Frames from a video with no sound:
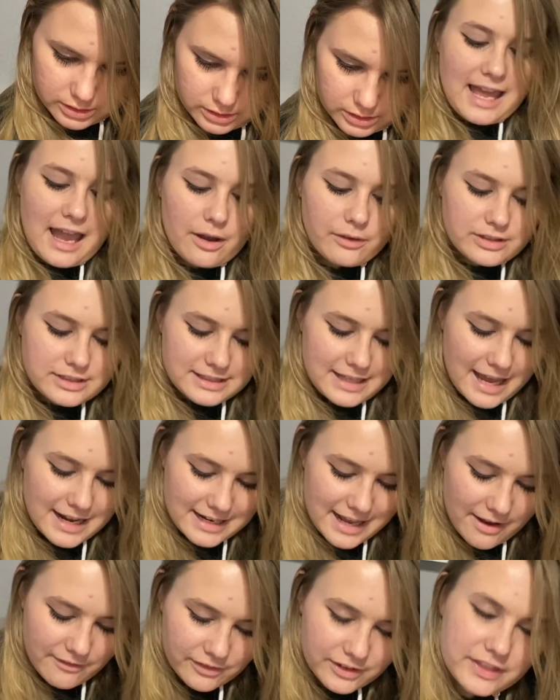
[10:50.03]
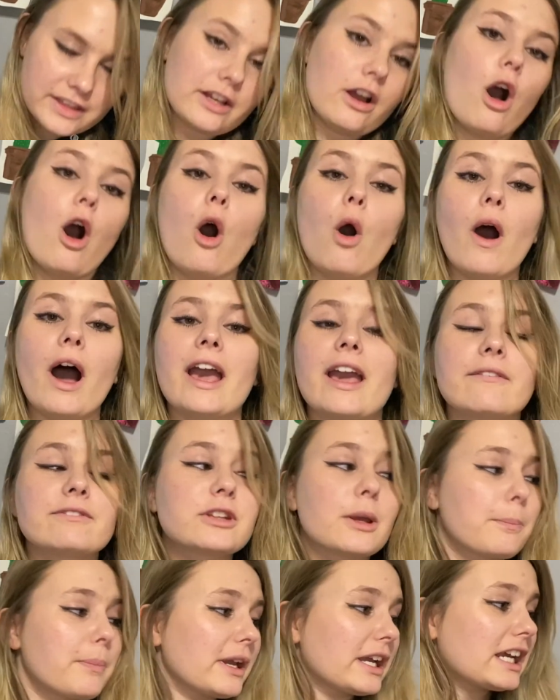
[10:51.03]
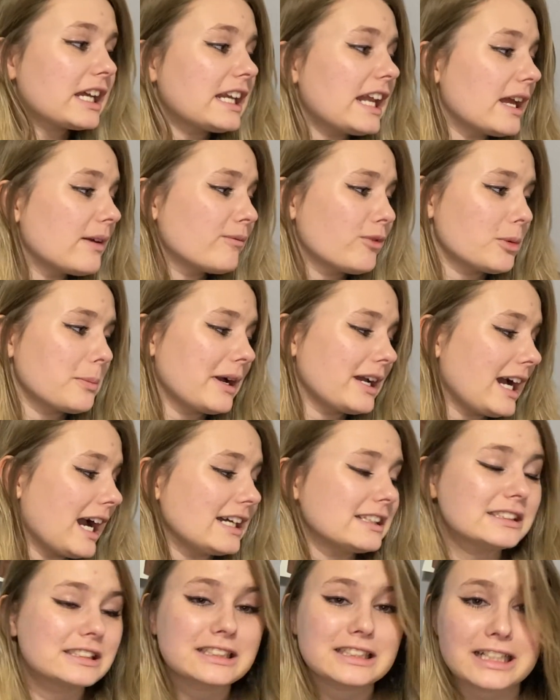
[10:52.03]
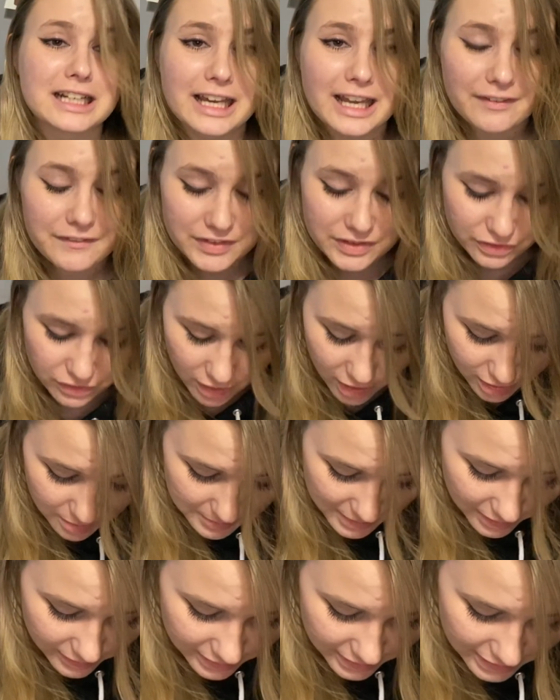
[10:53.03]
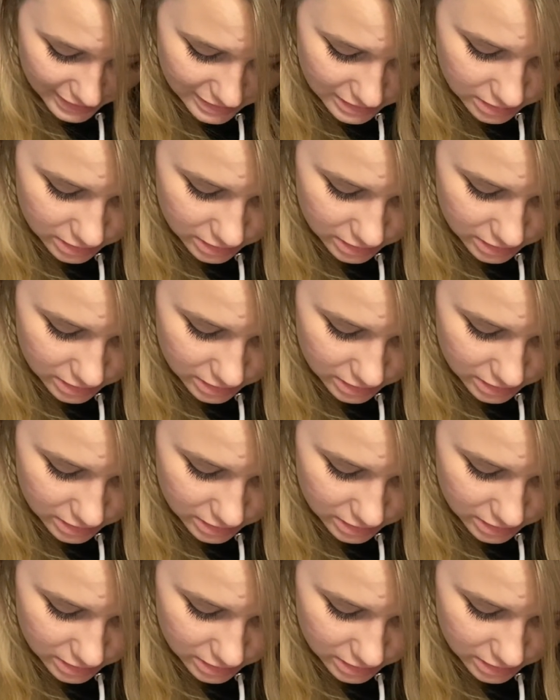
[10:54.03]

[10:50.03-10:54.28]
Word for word: Now, is that everything? Oh, I have to pick a name for my island and I haven't thought about it.